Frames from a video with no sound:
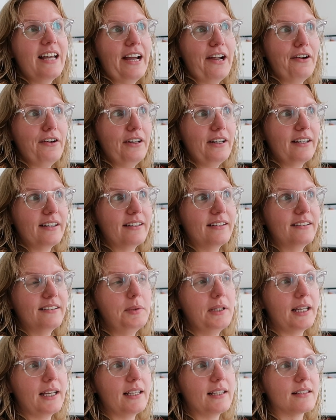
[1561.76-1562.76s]
tiring
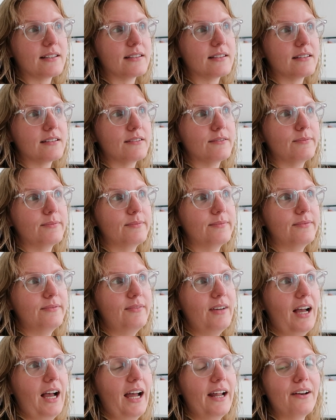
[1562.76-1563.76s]
because
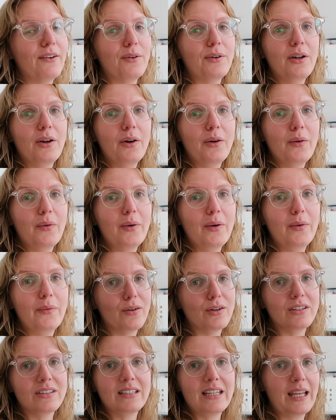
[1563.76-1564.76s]
I don't know
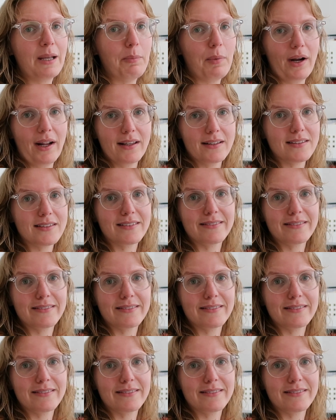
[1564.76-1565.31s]
how to take breaks.